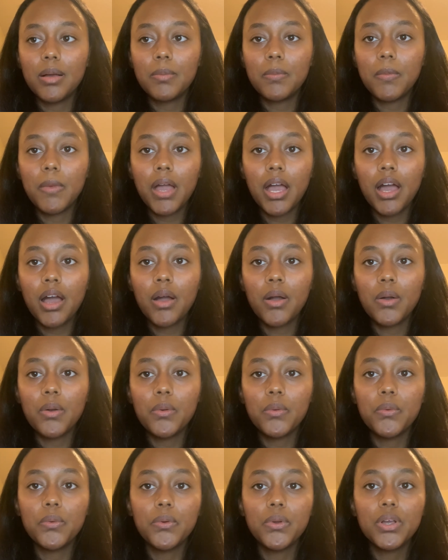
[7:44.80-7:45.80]

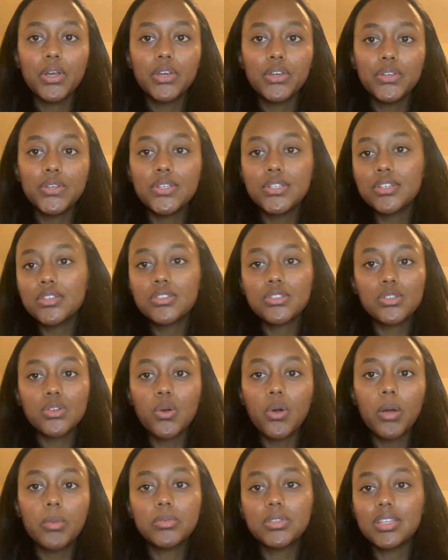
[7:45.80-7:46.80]
How you just
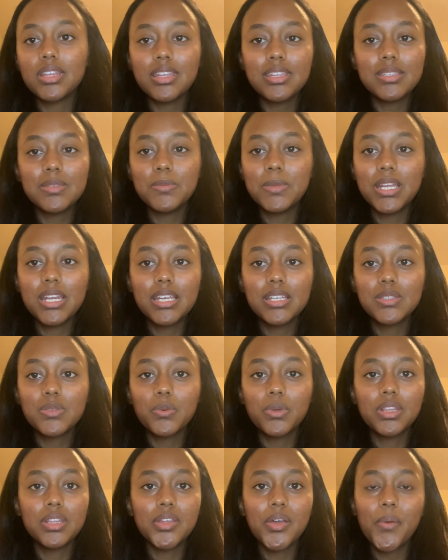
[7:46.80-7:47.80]
show up to these meetings
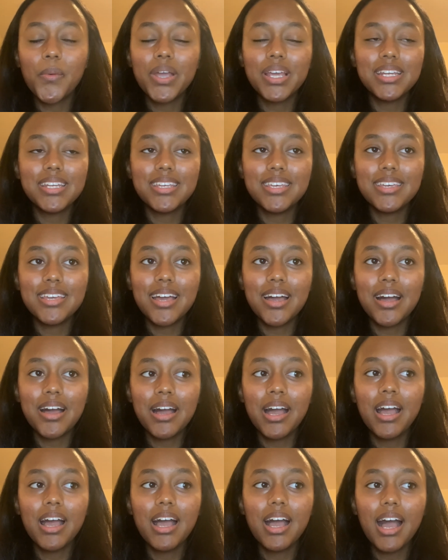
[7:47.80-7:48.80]
with no idea
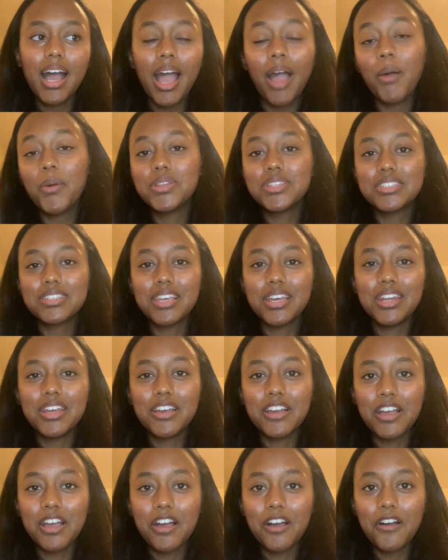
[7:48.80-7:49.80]
how it's gonna
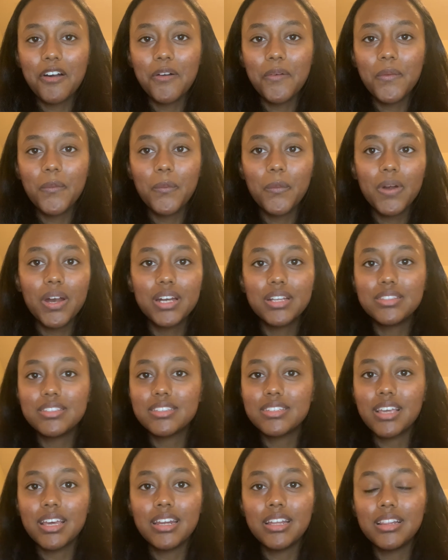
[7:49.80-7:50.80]
go, where it's
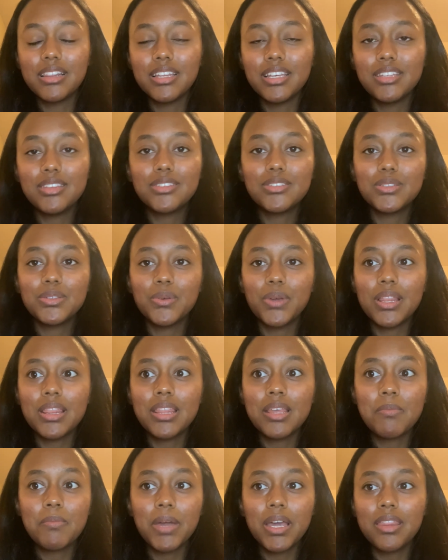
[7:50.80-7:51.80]
gonna lead to, and
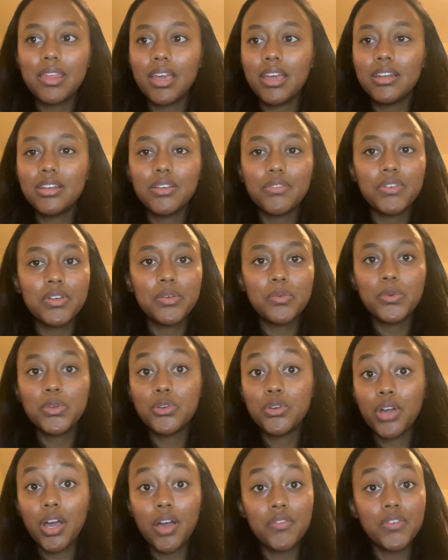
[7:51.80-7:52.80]
then by the end of it, you
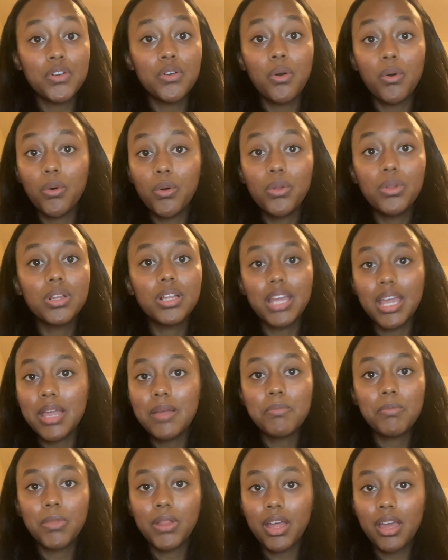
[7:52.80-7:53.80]
have a whole
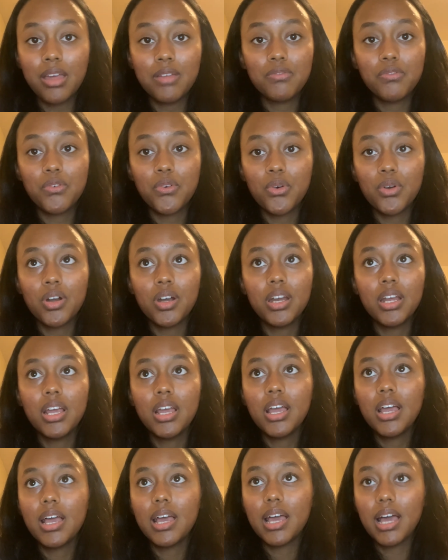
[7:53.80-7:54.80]
game plan for
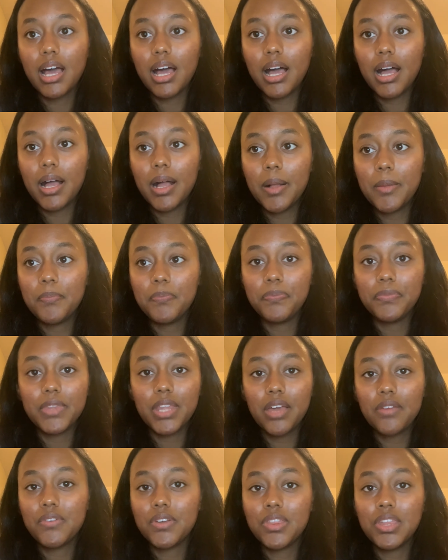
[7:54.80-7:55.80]

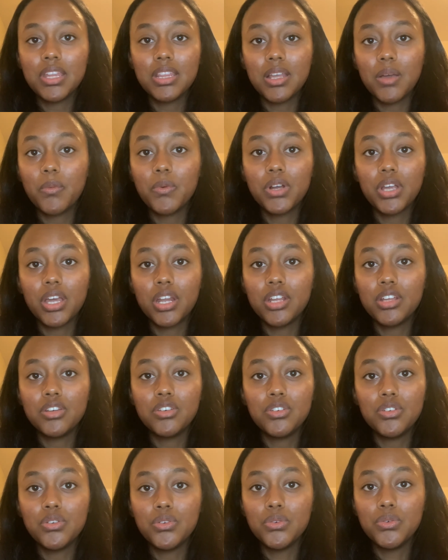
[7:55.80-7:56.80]
everything that we're gonna
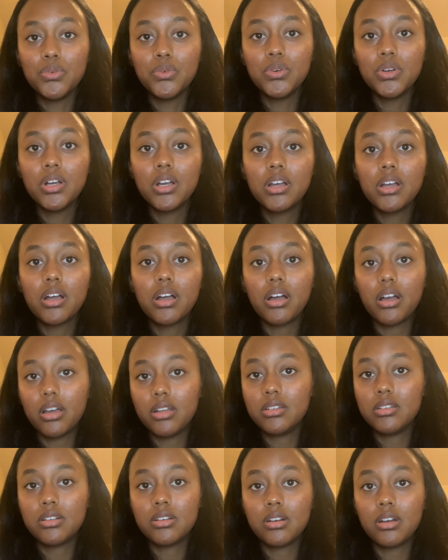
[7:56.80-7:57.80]
do
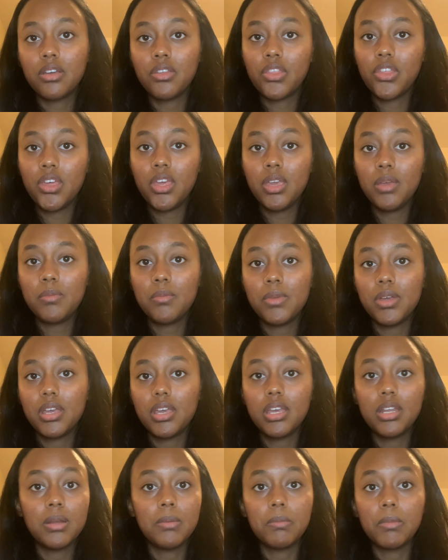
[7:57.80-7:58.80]
under a theme
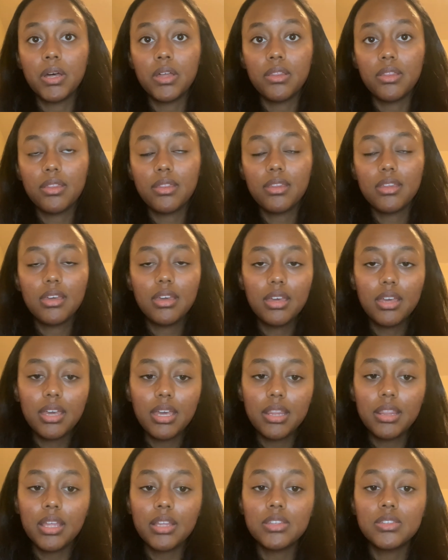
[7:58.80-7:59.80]
in a month,
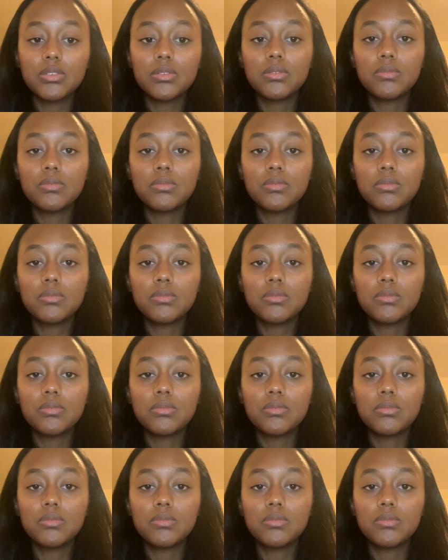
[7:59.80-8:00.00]
and that's